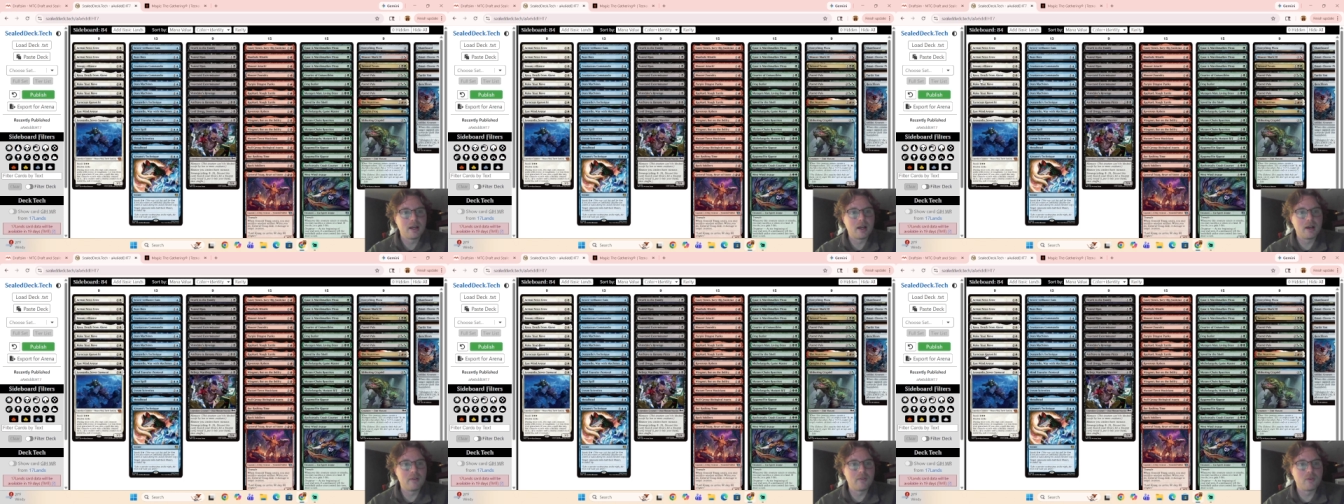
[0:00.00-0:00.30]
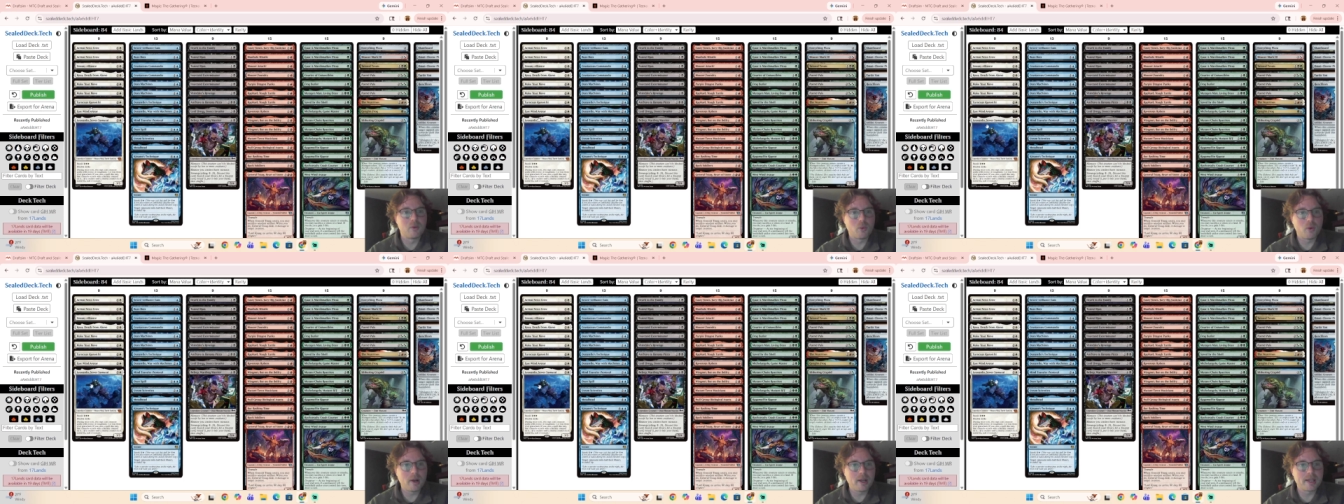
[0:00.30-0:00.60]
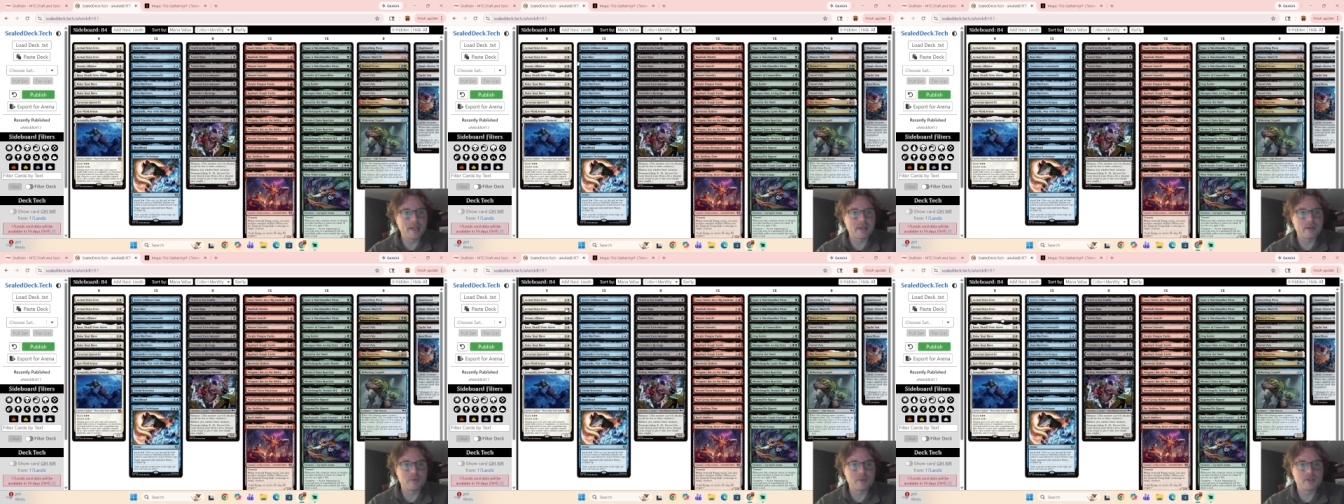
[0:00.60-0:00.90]
of
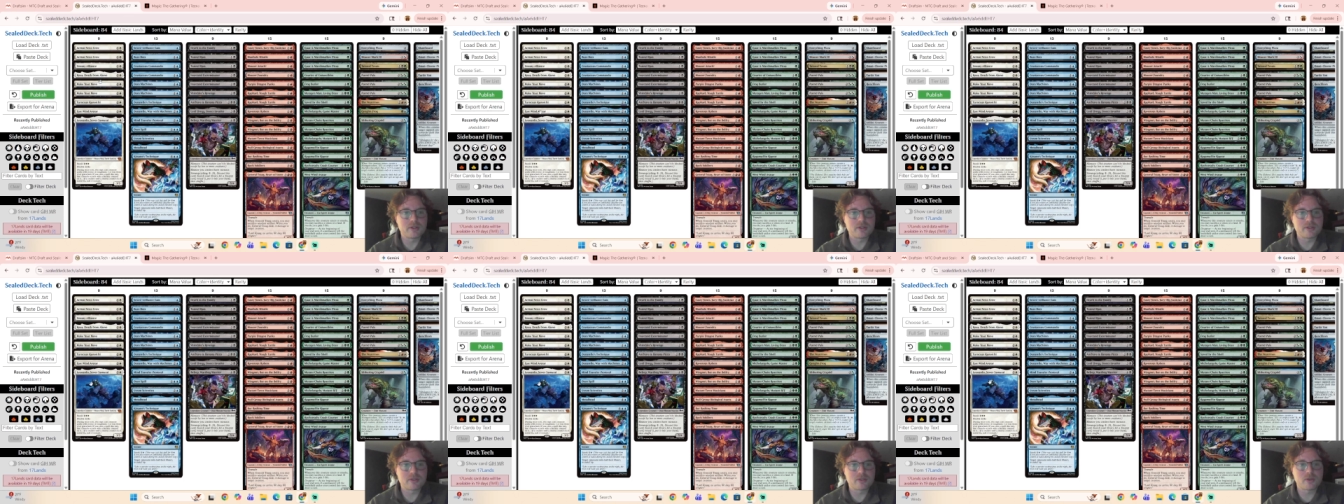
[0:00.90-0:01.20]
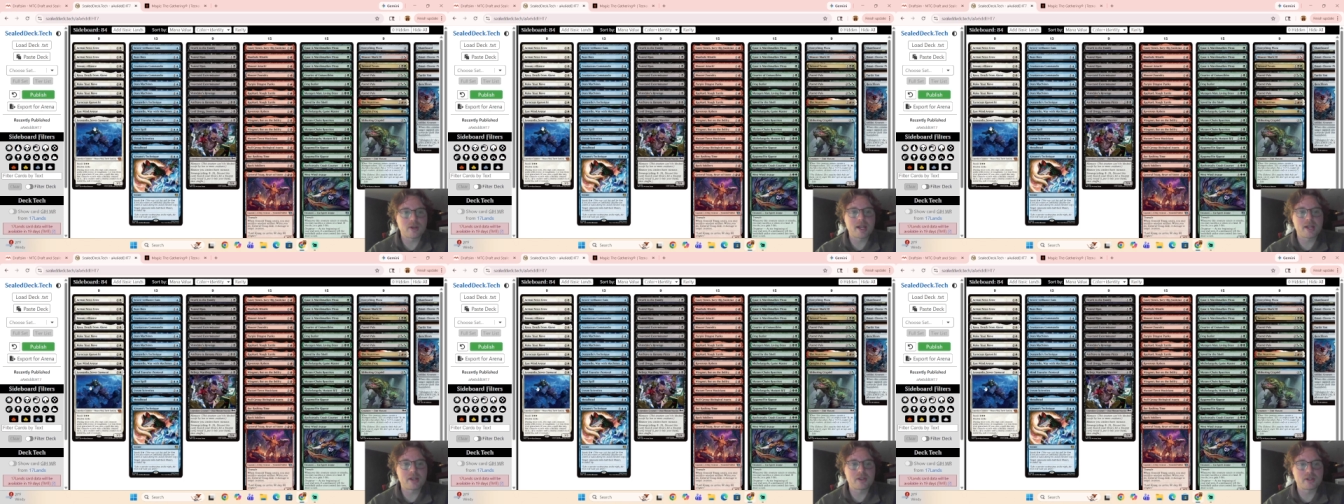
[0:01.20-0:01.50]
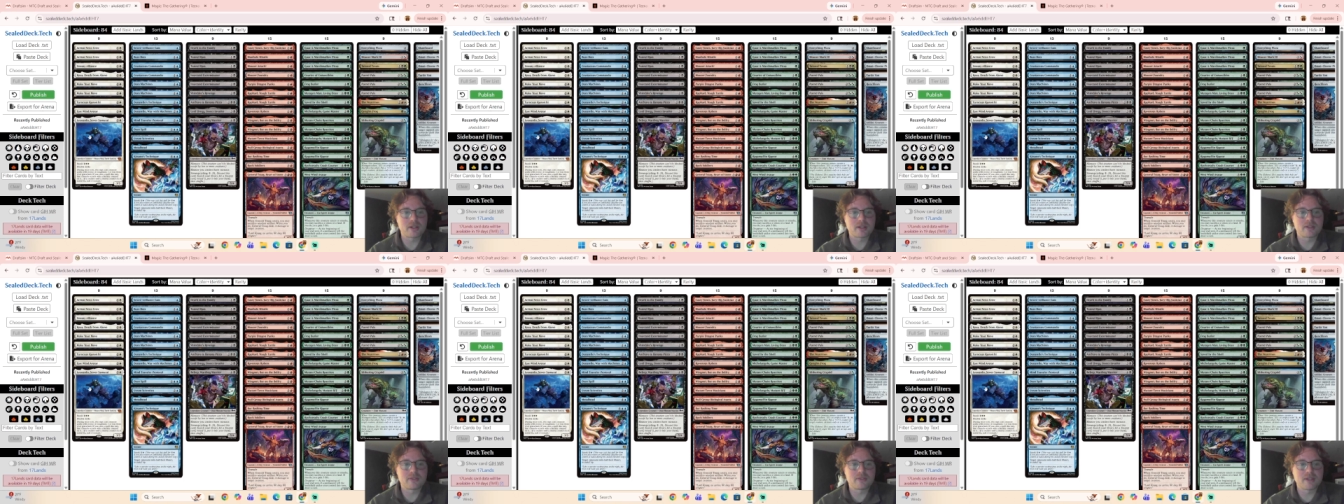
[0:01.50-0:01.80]
white, which is
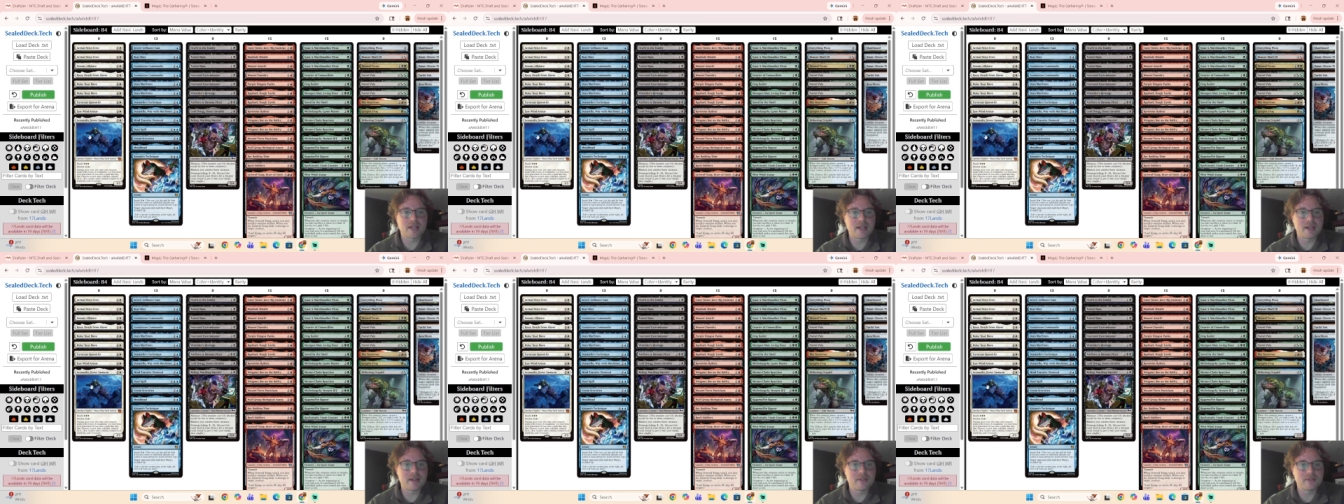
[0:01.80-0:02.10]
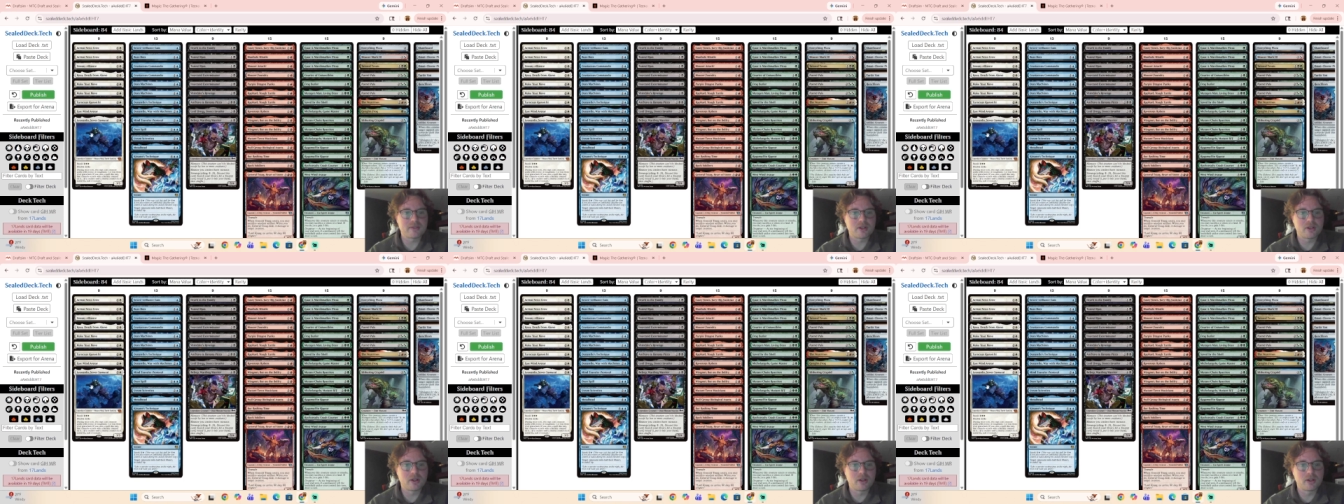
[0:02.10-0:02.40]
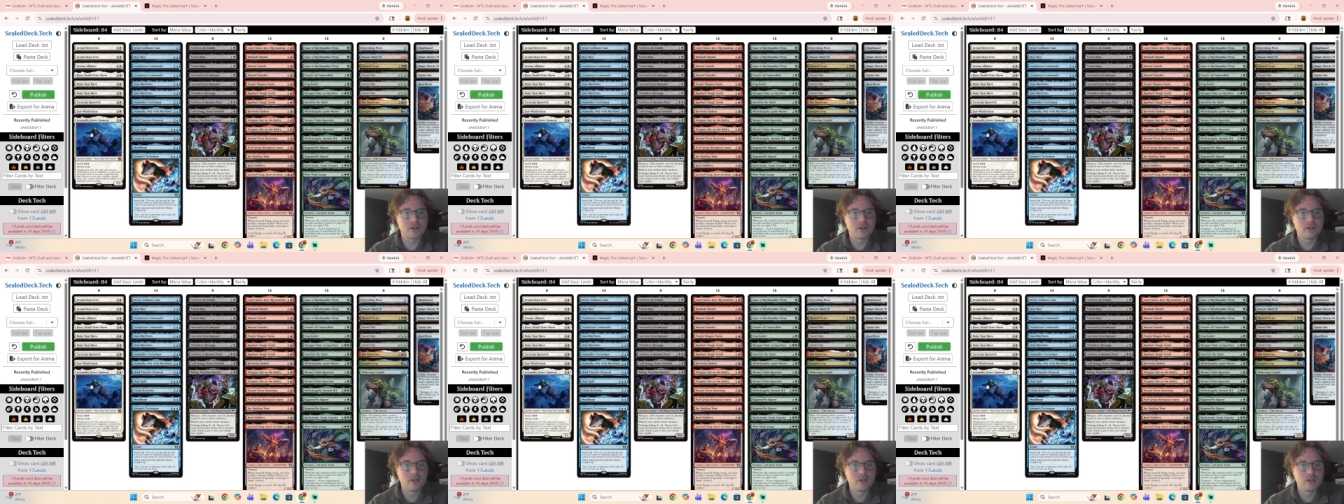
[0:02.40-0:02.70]
tragic because that is our